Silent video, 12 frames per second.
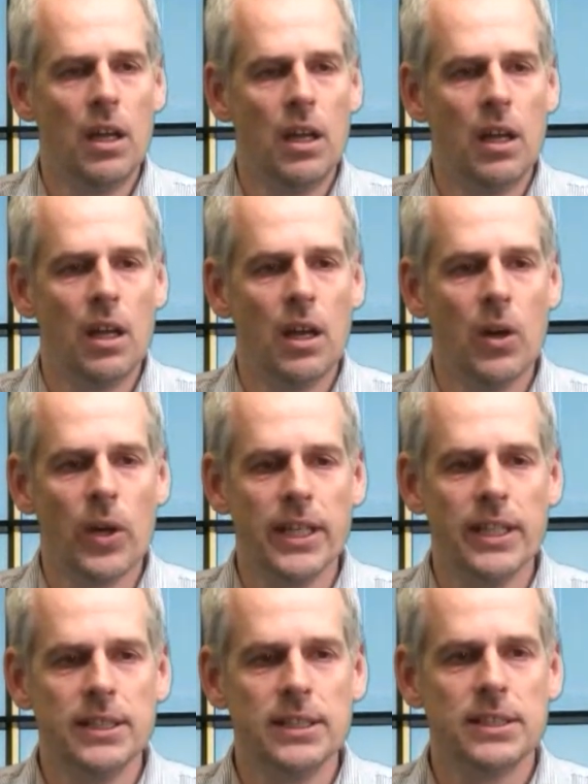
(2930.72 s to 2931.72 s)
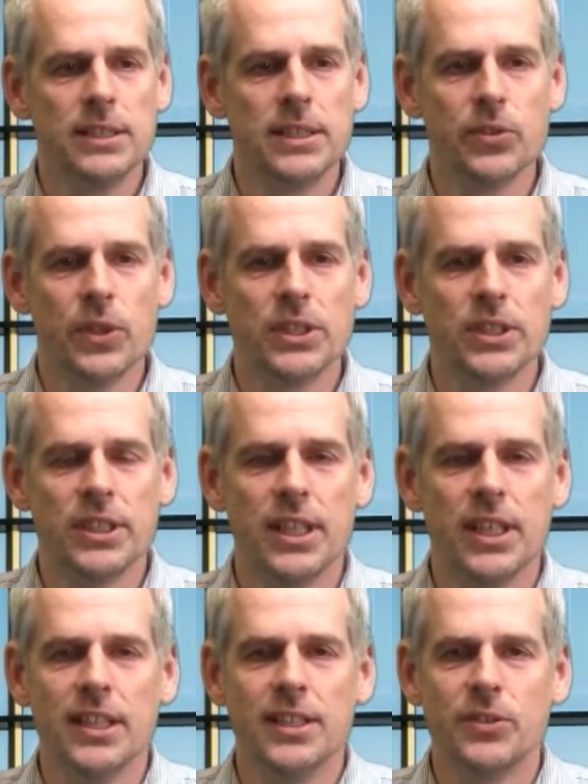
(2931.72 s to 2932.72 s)
Okay, these
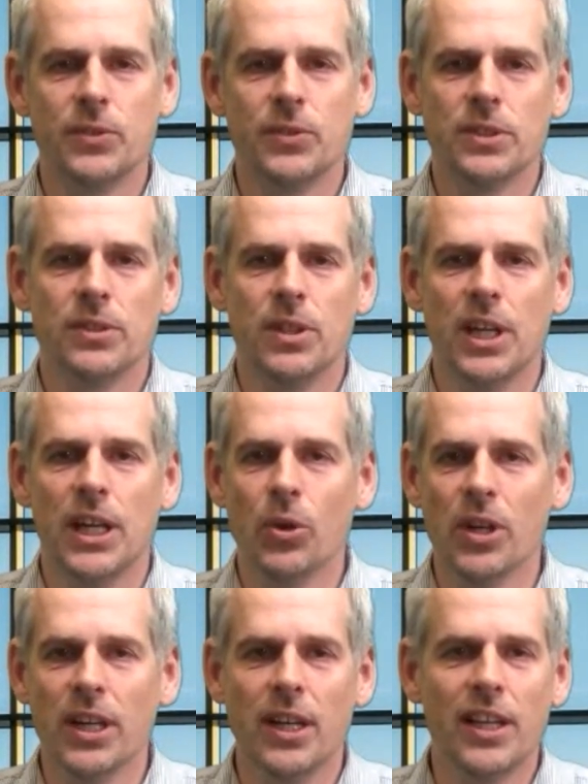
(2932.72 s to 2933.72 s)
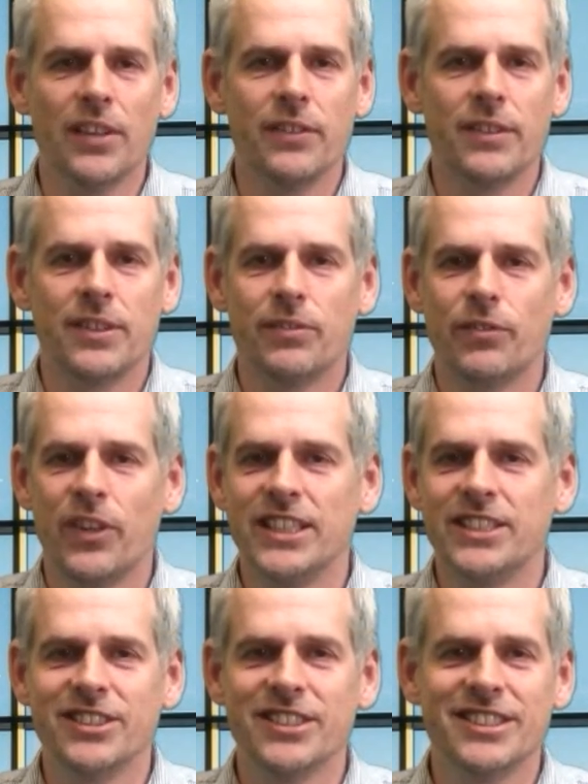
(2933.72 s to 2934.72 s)
were our
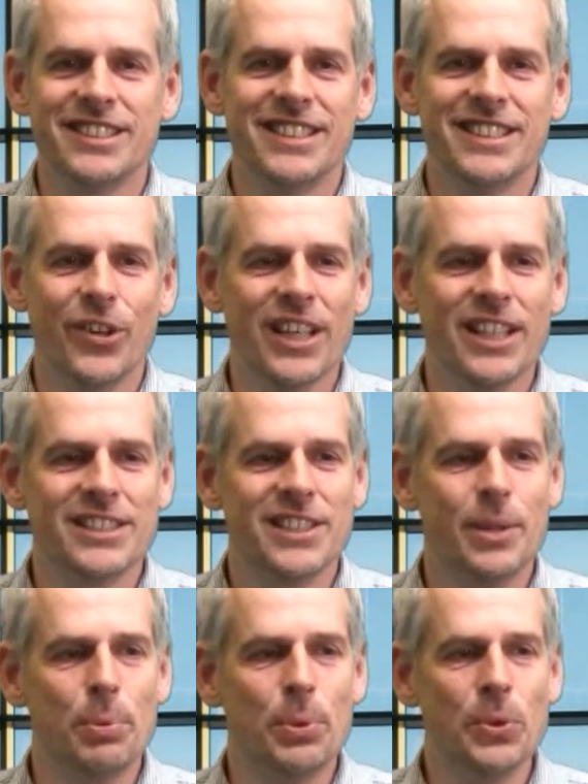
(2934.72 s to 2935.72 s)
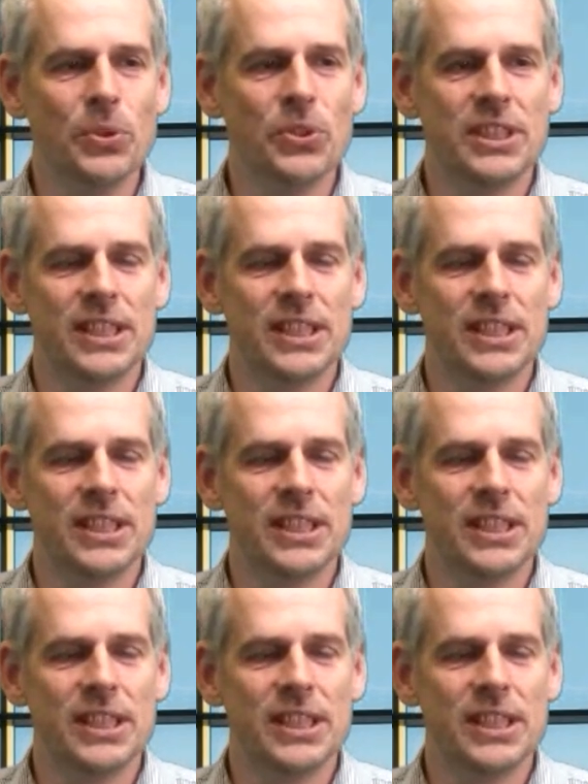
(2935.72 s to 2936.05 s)
adventures and our examples.